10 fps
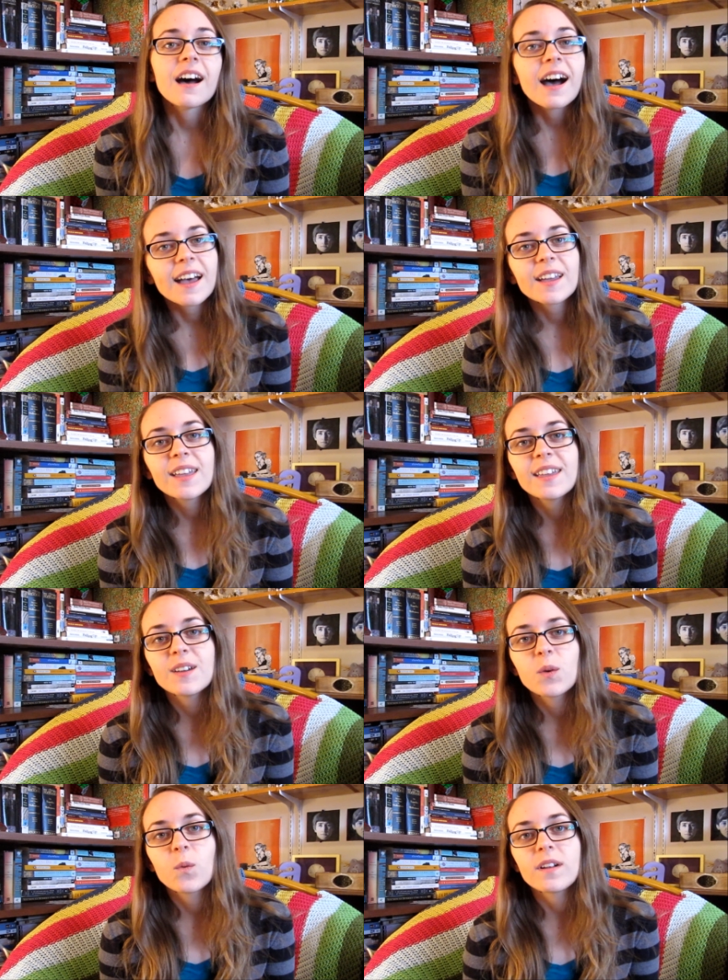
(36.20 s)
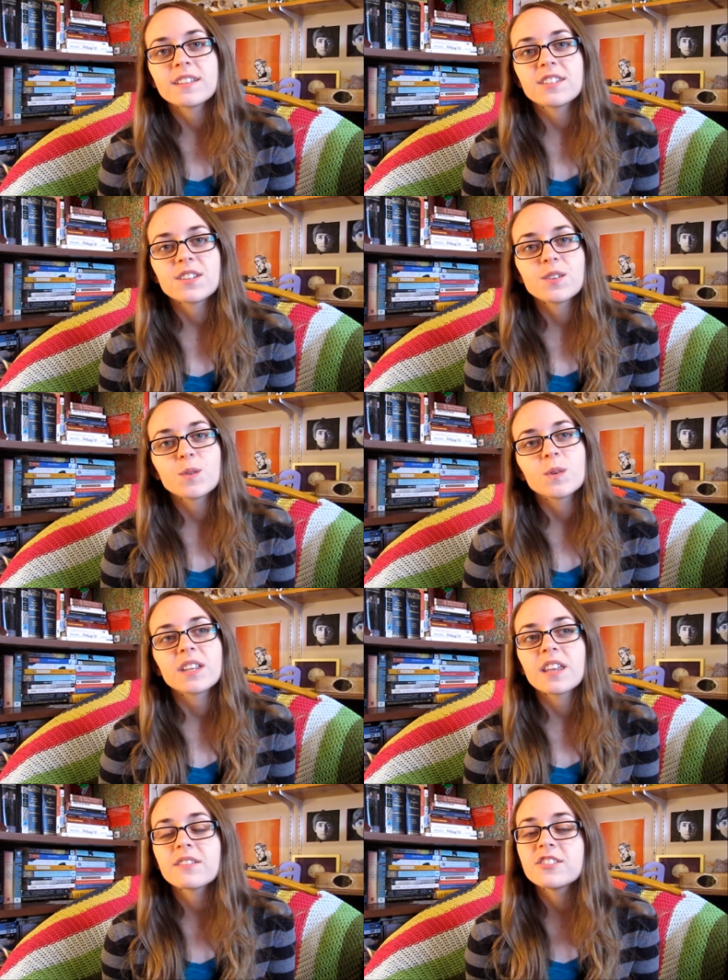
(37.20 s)
I want to
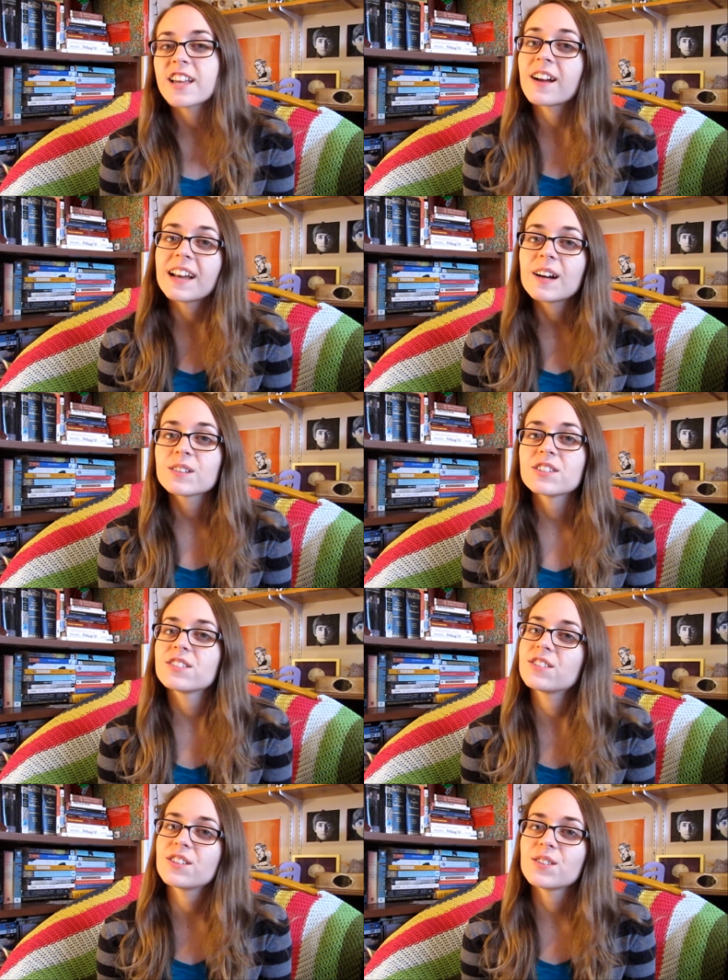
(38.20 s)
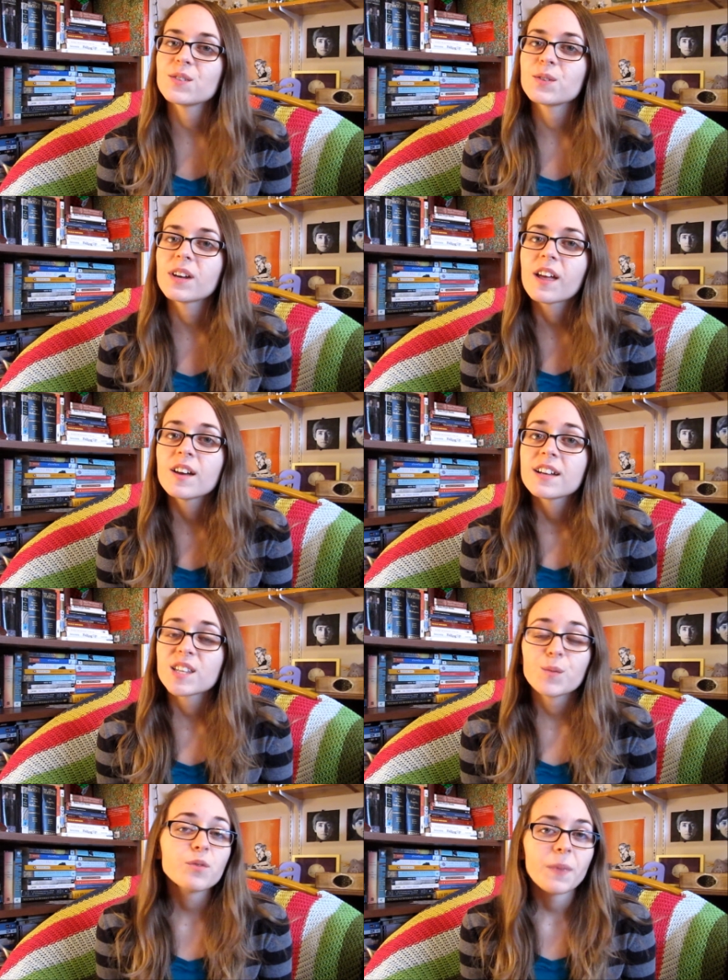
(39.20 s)
give shout outs to
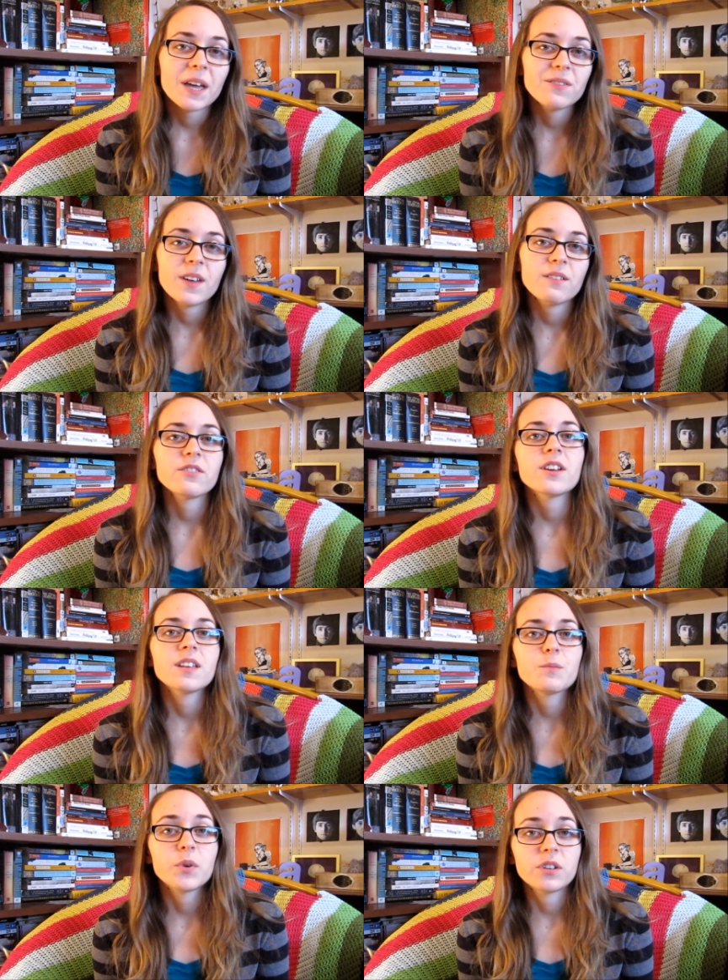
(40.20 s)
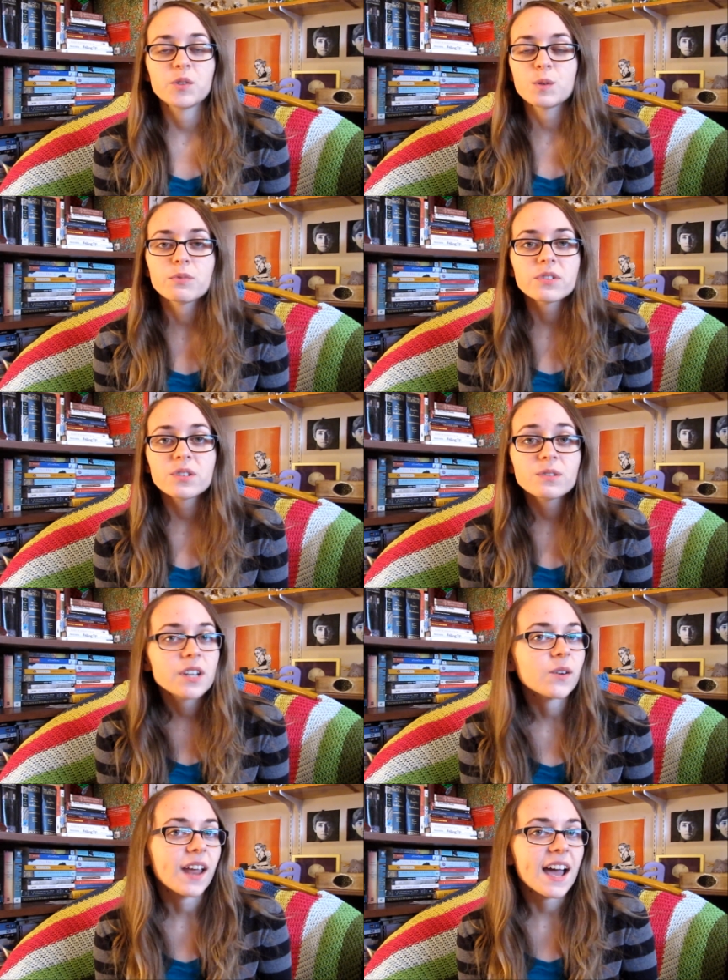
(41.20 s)
some of my favorite booktubers who
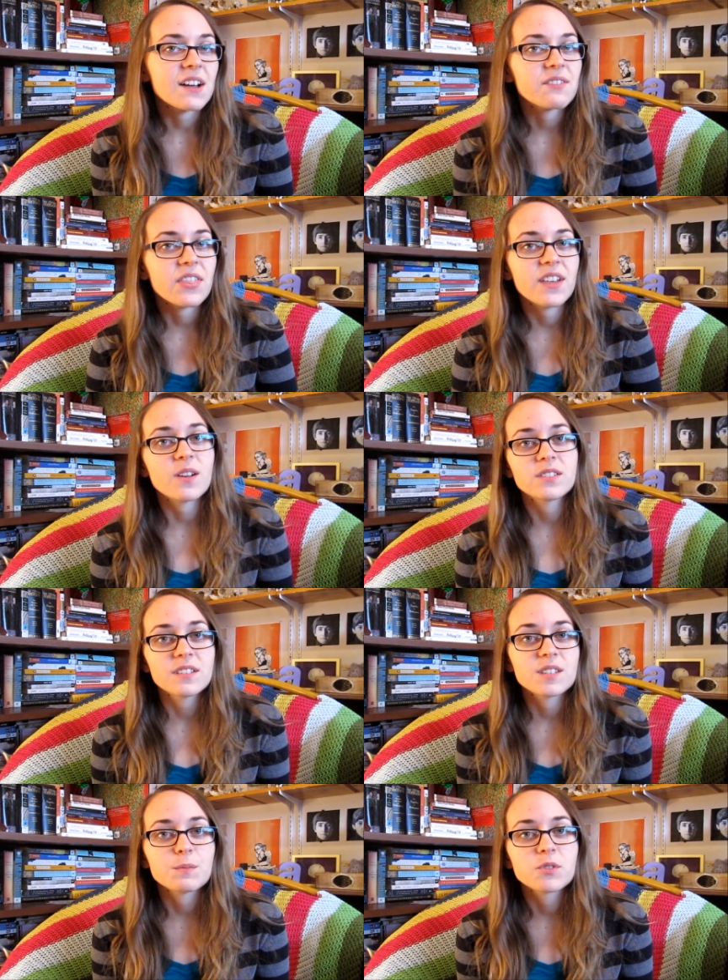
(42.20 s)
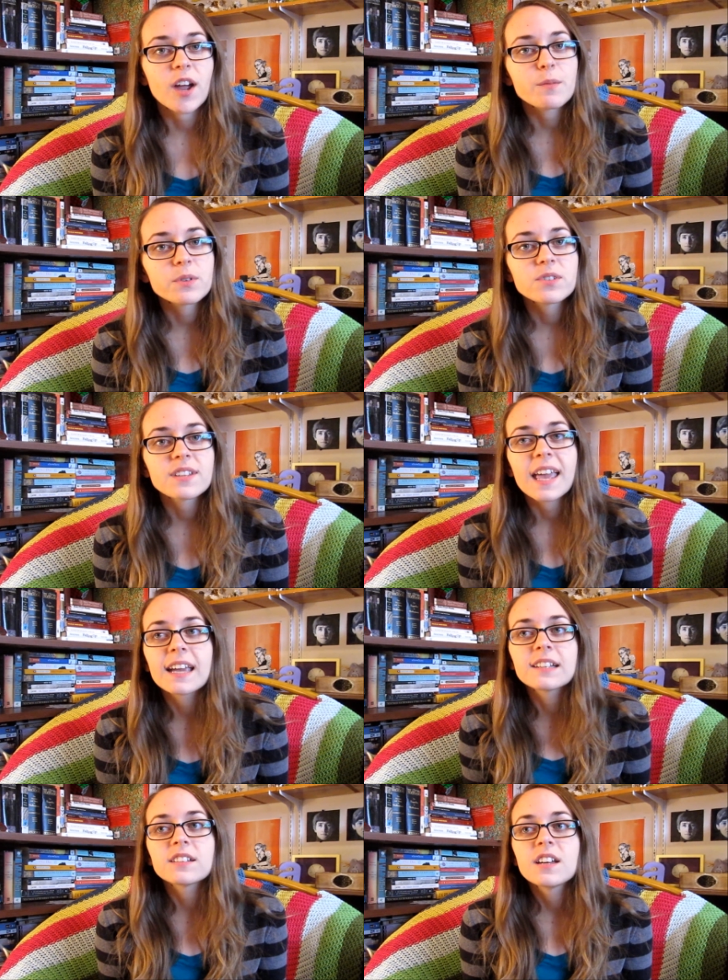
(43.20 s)
don't have 1,000 subscribers
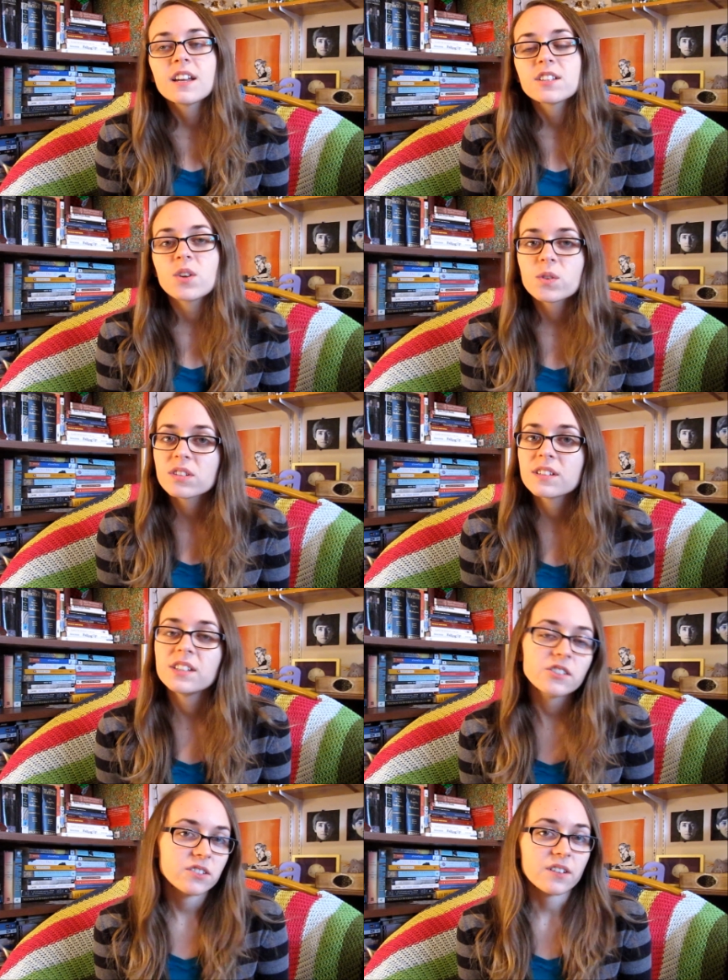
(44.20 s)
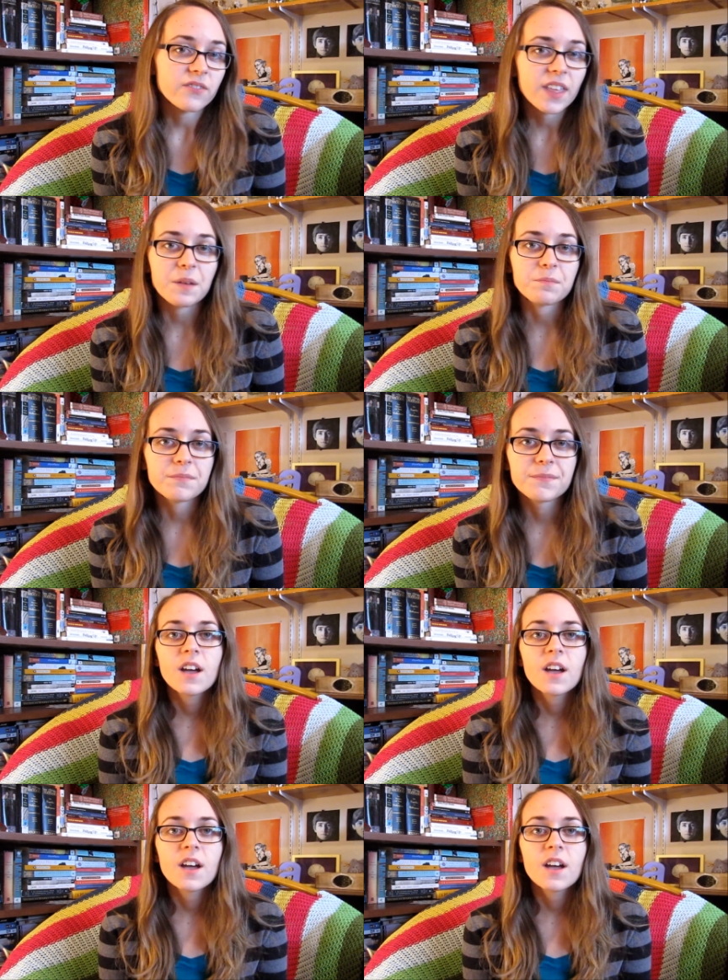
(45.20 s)
and totally deserve them.